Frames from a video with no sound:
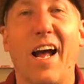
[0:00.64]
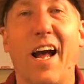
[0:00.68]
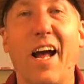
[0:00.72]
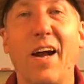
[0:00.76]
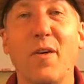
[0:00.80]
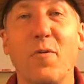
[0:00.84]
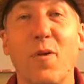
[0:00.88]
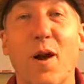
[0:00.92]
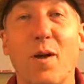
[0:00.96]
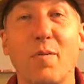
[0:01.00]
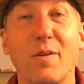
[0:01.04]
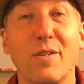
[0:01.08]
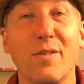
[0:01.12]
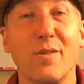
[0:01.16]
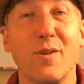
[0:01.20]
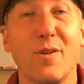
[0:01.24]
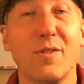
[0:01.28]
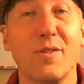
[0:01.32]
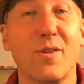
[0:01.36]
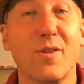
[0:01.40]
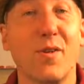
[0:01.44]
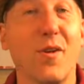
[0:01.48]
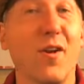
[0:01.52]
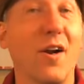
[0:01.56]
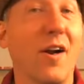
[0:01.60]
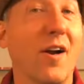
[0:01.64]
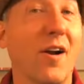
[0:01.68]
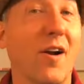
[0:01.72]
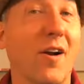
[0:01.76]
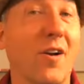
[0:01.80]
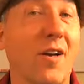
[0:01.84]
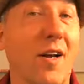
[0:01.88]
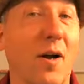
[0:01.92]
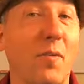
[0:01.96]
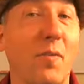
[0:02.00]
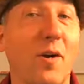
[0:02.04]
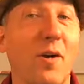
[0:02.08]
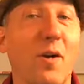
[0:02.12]
Hey, Robert Stritzinger here,
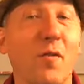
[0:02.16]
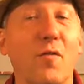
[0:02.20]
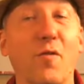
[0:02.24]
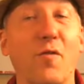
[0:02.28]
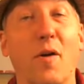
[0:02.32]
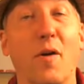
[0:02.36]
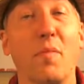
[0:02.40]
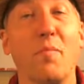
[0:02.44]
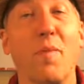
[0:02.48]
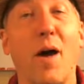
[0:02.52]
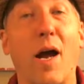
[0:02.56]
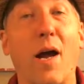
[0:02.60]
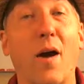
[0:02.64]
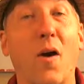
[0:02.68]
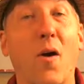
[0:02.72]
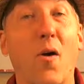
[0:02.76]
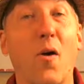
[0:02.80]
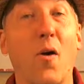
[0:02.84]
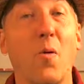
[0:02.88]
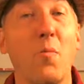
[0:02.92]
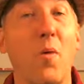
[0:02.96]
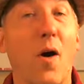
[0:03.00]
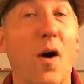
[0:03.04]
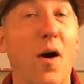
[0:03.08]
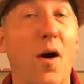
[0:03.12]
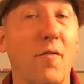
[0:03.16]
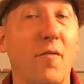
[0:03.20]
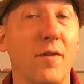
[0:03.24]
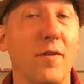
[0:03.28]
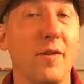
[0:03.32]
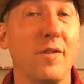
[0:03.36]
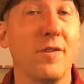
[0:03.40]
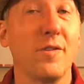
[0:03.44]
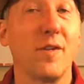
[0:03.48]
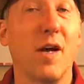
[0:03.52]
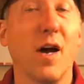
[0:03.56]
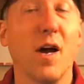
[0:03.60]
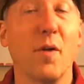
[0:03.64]
coming to you from my home
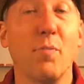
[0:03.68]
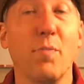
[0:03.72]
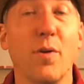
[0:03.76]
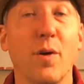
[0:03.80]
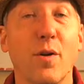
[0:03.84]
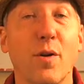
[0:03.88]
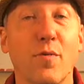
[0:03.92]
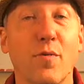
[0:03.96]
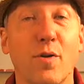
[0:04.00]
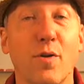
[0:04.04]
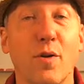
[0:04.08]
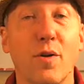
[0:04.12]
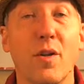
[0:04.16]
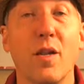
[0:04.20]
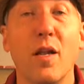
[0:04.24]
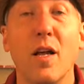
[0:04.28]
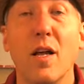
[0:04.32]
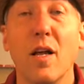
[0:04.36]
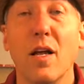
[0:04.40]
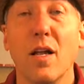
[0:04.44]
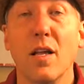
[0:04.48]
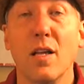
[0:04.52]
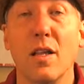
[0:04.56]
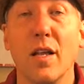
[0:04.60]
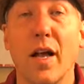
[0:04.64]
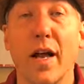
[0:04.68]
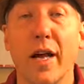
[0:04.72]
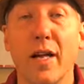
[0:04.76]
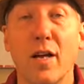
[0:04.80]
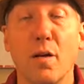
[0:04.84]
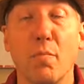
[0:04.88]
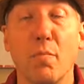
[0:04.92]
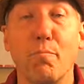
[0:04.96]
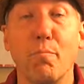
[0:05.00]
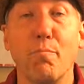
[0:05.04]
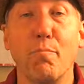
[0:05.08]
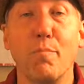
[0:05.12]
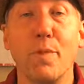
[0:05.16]
office on beautiful
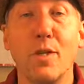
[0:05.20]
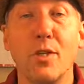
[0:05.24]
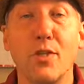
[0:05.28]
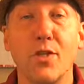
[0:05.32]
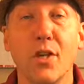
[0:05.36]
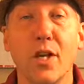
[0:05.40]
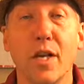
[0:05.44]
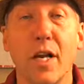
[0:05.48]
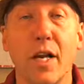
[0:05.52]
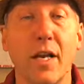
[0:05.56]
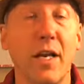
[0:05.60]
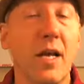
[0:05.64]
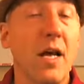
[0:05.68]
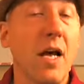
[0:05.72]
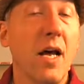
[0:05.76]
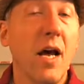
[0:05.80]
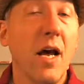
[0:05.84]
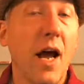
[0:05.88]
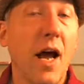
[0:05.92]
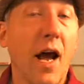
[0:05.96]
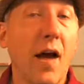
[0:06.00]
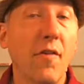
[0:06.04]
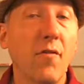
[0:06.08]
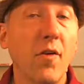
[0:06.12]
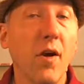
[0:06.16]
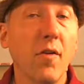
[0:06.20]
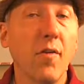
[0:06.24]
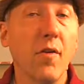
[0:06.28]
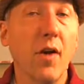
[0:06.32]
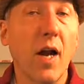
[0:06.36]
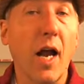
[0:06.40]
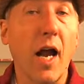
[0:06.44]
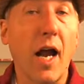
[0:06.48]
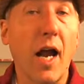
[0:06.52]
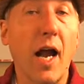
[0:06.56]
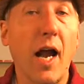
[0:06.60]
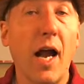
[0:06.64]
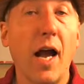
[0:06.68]
Lake Michigan. Have you ever
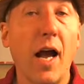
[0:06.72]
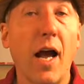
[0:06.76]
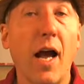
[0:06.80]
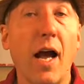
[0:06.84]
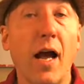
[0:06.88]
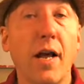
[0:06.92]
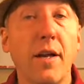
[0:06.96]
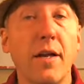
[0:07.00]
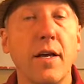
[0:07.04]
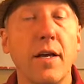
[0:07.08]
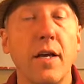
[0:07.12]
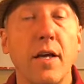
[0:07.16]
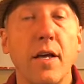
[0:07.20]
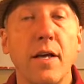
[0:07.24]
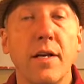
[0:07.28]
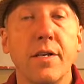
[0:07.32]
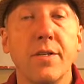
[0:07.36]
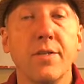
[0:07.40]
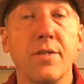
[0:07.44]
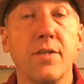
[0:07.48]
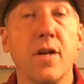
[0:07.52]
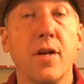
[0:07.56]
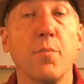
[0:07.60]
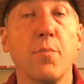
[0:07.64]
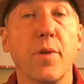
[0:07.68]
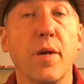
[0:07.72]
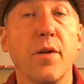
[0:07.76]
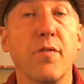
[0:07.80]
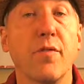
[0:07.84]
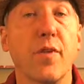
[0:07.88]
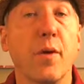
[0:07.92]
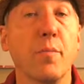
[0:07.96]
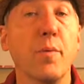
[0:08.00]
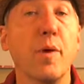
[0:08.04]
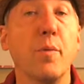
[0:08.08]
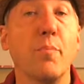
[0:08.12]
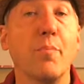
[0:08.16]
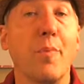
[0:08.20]
had something
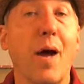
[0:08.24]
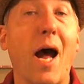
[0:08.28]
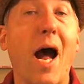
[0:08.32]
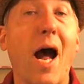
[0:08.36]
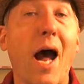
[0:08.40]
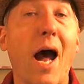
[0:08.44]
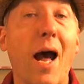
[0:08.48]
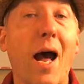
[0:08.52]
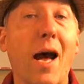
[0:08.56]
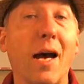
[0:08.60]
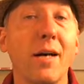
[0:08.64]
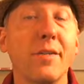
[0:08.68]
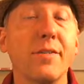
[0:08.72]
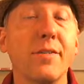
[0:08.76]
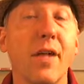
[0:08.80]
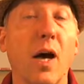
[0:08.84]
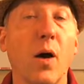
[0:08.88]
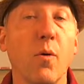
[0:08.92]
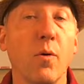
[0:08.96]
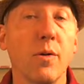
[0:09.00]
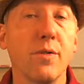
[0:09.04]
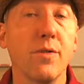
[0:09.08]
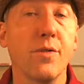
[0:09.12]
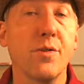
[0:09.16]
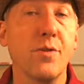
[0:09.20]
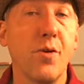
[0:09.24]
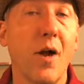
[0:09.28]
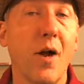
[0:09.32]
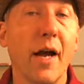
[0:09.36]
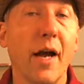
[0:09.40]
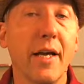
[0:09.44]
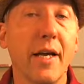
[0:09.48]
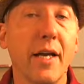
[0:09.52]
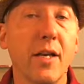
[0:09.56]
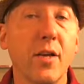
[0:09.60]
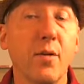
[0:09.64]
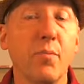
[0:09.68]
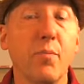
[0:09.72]
from your past that was
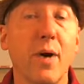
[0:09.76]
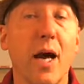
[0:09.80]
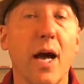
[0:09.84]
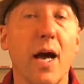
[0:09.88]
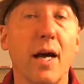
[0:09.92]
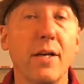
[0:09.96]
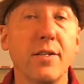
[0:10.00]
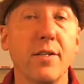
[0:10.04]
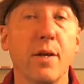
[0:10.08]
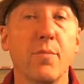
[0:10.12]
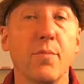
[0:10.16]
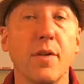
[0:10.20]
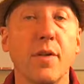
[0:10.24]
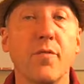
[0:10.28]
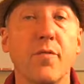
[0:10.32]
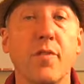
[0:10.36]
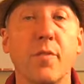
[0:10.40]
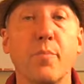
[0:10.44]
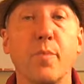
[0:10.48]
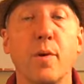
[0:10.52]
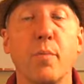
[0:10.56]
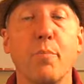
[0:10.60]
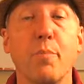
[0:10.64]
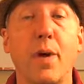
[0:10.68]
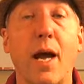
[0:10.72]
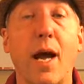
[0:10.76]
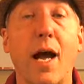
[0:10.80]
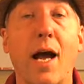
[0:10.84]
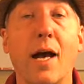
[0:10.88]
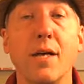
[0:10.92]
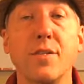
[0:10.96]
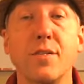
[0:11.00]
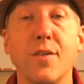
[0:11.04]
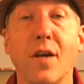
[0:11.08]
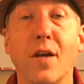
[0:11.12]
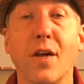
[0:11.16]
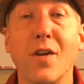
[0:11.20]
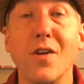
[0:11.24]
dragging you back, something from your
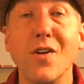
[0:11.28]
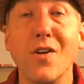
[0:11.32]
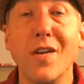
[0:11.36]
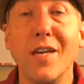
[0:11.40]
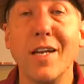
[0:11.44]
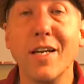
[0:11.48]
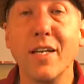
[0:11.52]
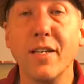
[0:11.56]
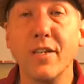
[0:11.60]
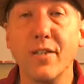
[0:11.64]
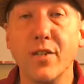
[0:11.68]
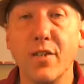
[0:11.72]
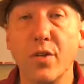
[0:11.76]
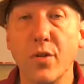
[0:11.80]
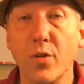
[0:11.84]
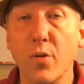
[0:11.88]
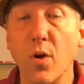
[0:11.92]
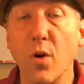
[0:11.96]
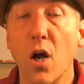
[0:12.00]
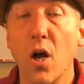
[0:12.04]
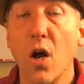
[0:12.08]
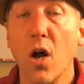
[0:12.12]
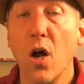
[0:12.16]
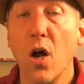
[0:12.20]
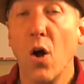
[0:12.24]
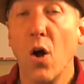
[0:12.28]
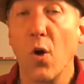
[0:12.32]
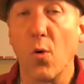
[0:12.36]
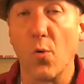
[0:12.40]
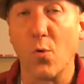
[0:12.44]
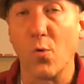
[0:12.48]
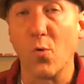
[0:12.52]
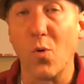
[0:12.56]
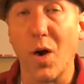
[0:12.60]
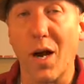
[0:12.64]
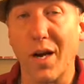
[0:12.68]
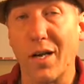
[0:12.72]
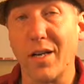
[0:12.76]
past that you needed to
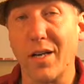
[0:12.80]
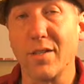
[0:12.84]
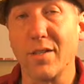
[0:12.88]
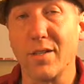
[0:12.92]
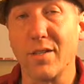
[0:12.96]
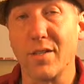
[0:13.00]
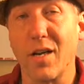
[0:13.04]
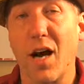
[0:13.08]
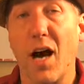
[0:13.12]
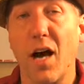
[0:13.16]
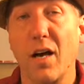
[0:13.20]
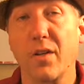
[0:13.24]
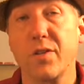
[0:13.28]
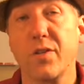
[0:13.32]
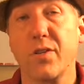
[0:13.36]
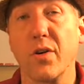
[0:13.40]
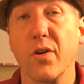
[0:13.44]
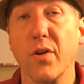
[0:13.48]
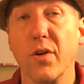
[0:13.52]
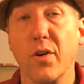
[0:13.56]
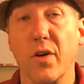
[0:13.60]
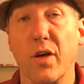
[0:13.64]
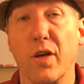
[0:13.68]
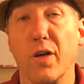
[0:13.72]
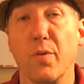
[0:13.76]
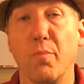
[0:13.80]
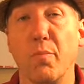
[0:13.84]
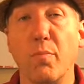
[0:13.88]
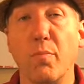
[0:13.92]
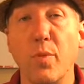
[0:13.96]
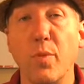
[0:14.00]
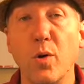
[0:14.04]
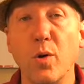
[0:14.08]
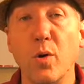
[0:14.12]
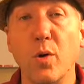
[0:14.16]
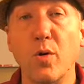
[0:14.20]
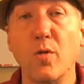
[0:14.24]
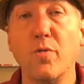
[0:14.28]
reconcile so you could
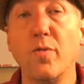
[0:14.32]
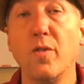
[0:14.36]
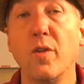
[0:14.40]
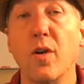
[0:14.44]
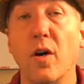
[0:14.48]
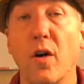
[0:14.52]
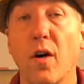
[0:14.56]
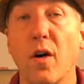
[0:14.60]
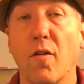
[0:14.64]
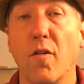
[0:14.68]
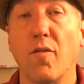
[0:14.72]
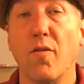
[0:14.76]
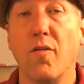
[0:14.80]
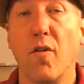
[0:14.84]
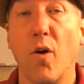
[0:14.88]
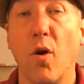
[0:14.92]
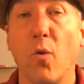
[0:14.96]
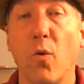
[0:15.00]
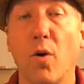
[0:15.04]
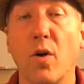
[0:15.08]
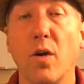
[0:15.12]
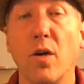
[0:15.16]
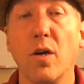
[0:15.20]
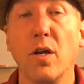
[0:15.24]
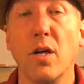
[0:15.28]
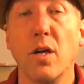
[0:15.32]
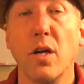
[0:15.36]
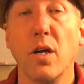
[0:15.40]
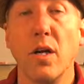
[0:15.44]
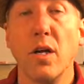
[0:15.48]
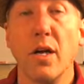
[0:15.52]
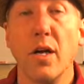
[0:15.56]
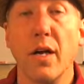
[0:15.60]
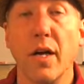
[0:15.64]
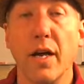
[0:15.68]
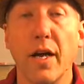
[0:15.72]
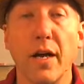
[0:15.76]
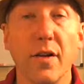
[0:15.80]
move forward
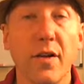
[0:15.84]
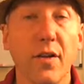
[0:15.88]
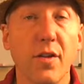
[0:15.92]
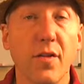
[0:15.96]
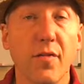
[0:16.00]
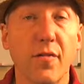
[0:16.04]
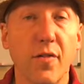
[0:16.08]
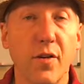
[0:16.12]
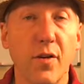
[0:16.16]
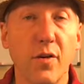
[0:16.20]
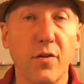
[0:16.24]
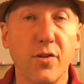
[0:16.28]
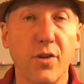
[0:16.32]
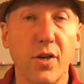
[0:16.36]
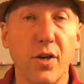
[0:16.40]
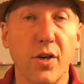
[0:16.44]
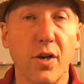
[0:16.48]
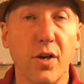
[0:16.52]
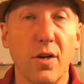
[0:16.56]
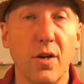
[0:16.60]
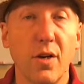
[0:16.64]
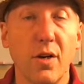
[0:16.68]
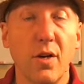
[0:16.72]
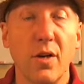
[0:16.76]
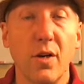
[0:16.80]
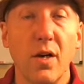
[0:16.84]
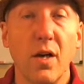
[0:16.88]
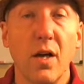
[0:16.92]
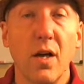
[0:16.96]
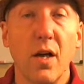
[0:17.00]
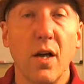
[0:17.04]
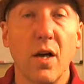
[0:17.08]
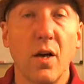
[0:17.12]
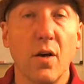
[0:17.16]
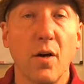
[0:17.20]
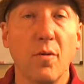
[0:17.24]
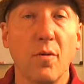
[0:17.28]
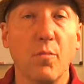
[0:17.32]
into the future,
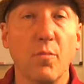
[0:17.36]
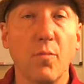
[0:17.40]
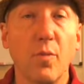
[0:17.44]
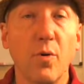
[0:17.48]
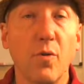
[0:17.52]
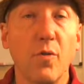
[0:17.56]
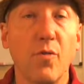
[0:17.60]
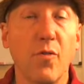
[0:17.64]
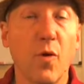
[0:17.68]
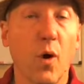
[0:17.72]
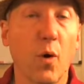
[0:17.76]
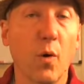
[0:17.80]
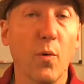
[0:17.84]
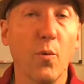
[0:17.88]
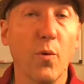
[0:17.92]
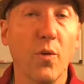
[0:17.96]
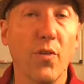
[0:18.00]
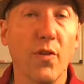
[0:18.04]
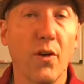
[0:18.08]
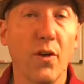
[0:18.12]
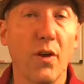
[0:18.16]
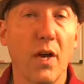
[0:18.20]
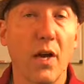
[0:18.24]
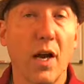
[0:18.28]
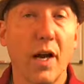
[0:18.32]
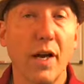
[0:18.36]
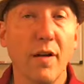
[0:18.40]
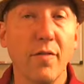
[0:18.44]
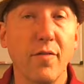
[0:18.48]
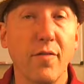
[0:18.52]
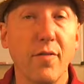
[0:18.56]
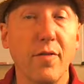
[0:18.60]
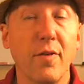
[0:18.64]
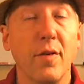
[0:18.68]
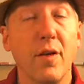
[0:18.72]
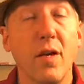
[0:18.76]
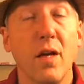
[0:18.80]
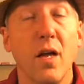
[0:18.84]
move forward with your life?